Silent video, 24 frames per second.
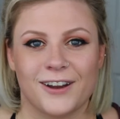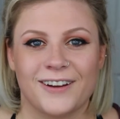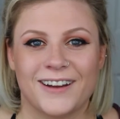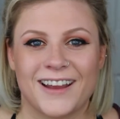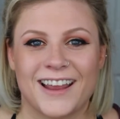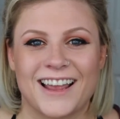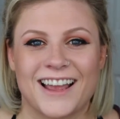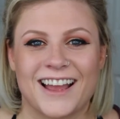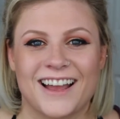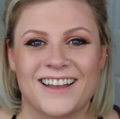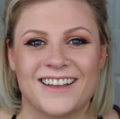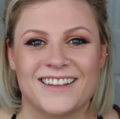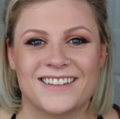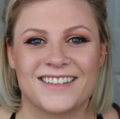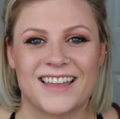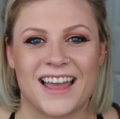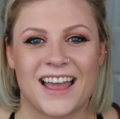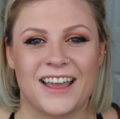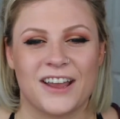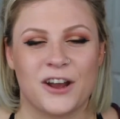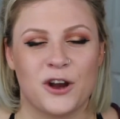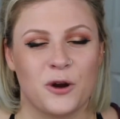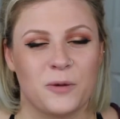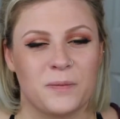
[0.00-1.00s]
Alright guys,
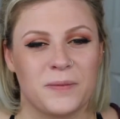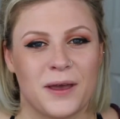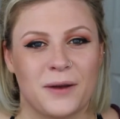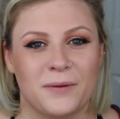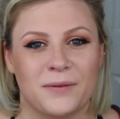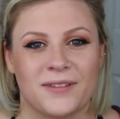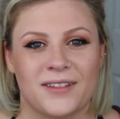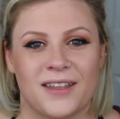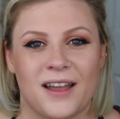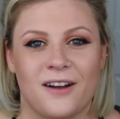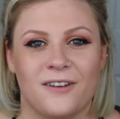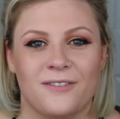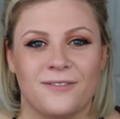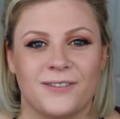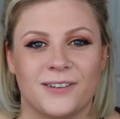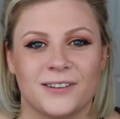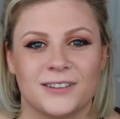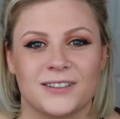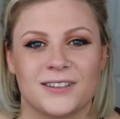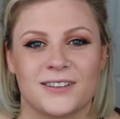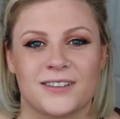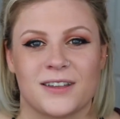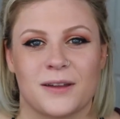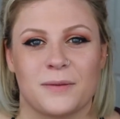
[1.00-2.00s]
I hope that was
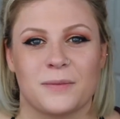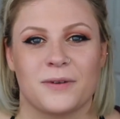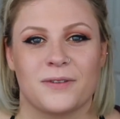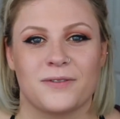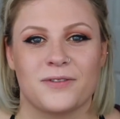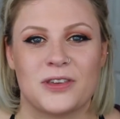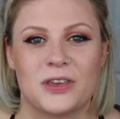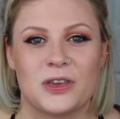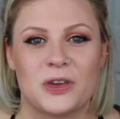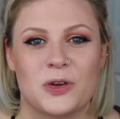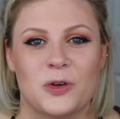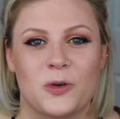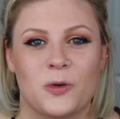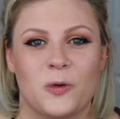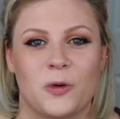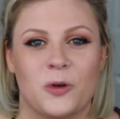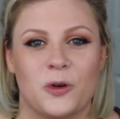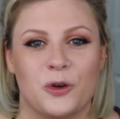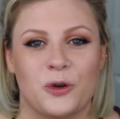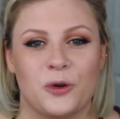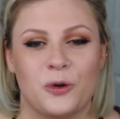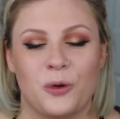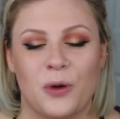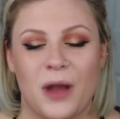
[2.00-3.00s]
helpful to some of you
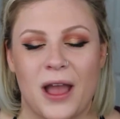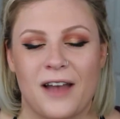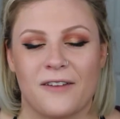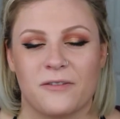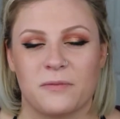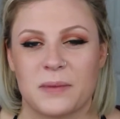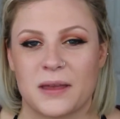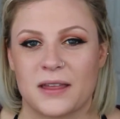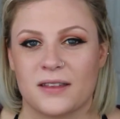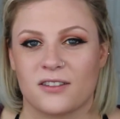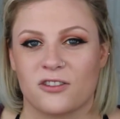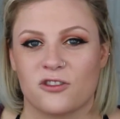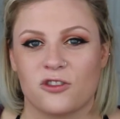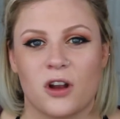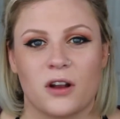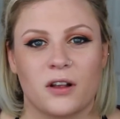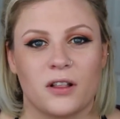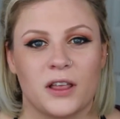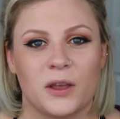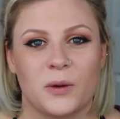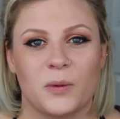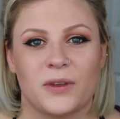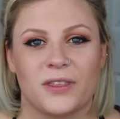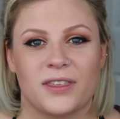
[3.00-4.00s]
who have been
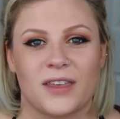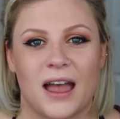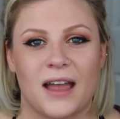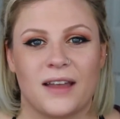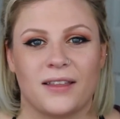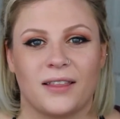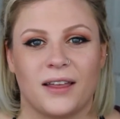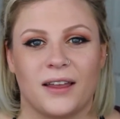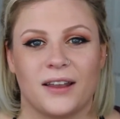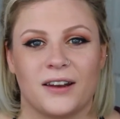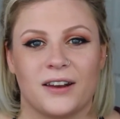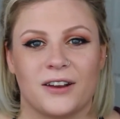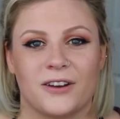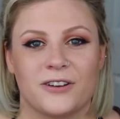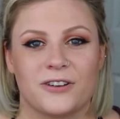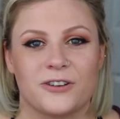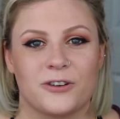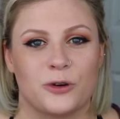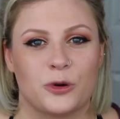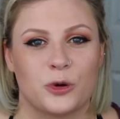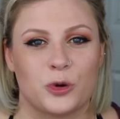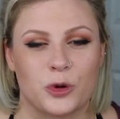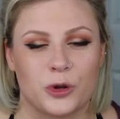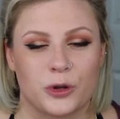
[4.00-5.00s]
struggling with
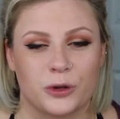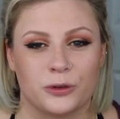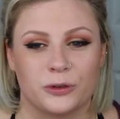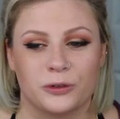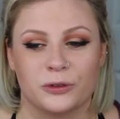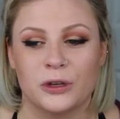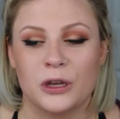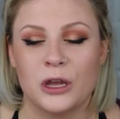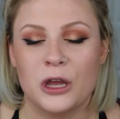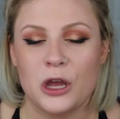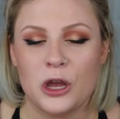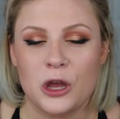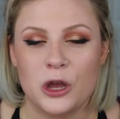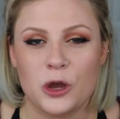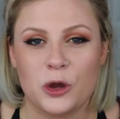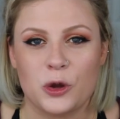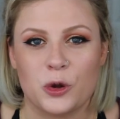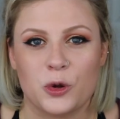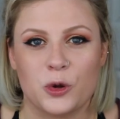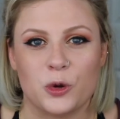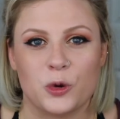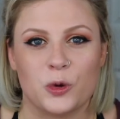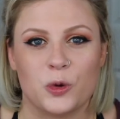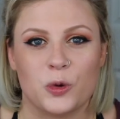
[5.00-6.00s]
eyeliner, or
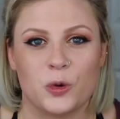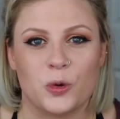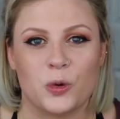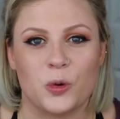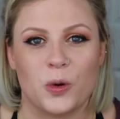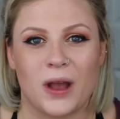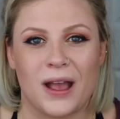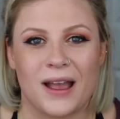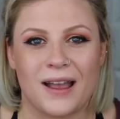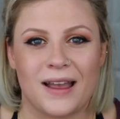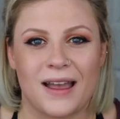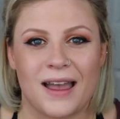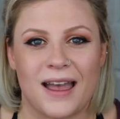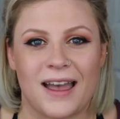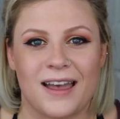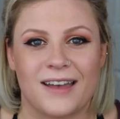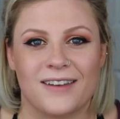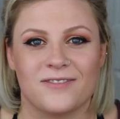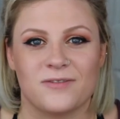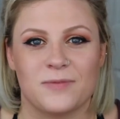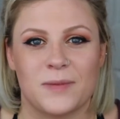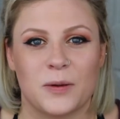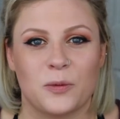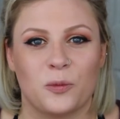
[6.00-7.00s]
who
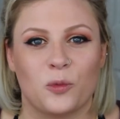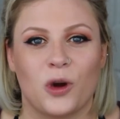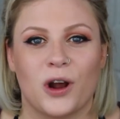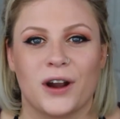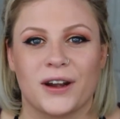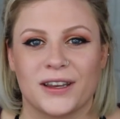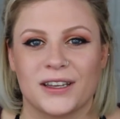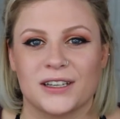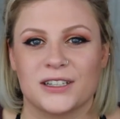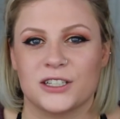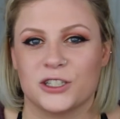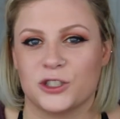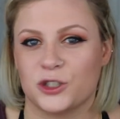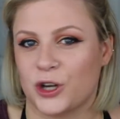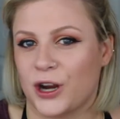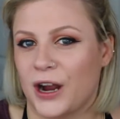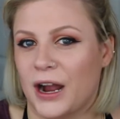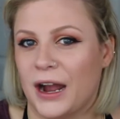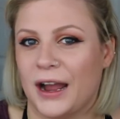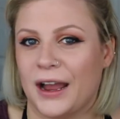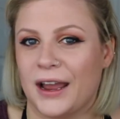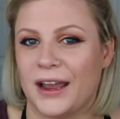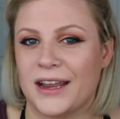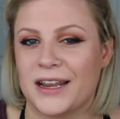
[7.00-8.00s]
have been wanting to
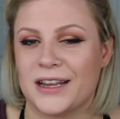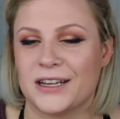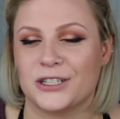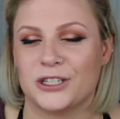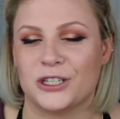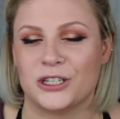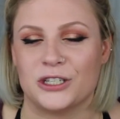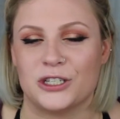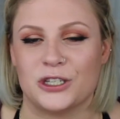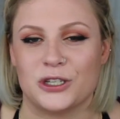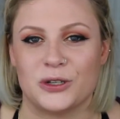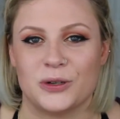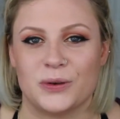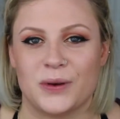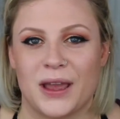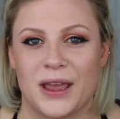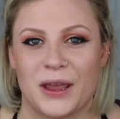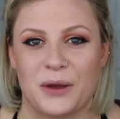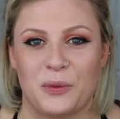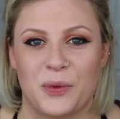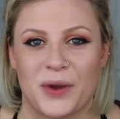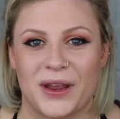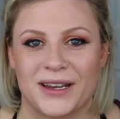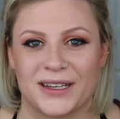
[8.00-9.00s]
try to do
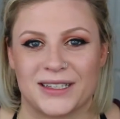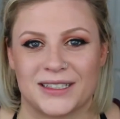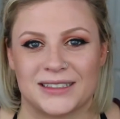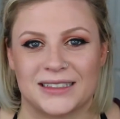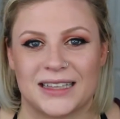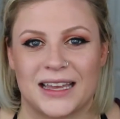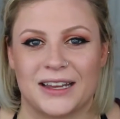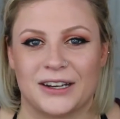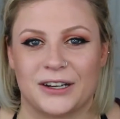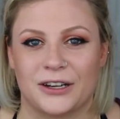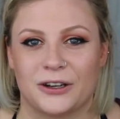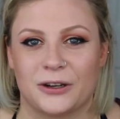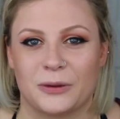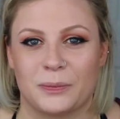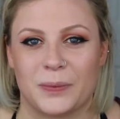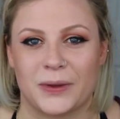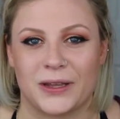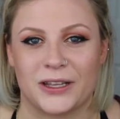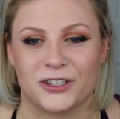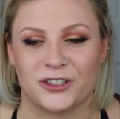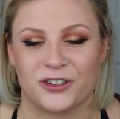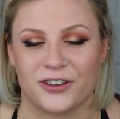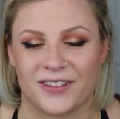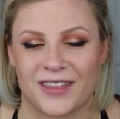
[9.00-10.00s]
a winged liner
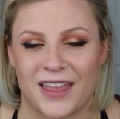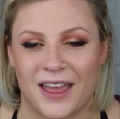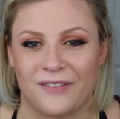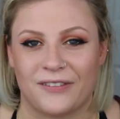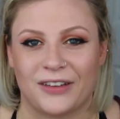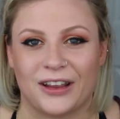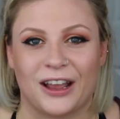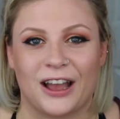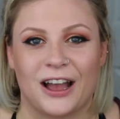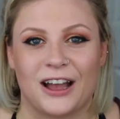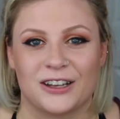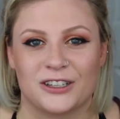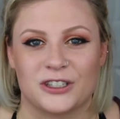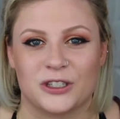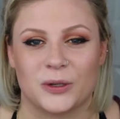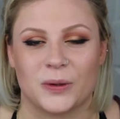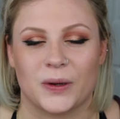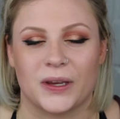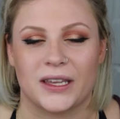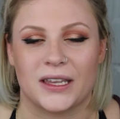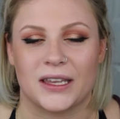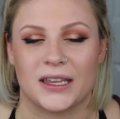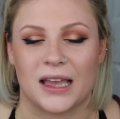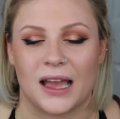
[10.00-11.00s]
but just haven't got to
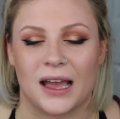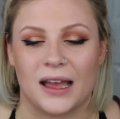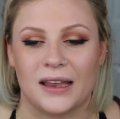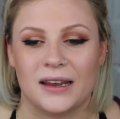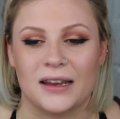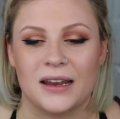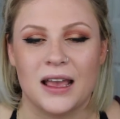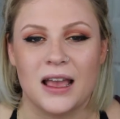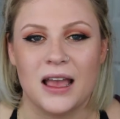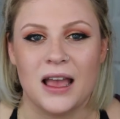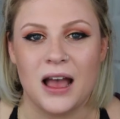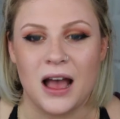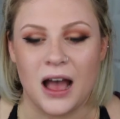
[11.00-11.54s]
it yet.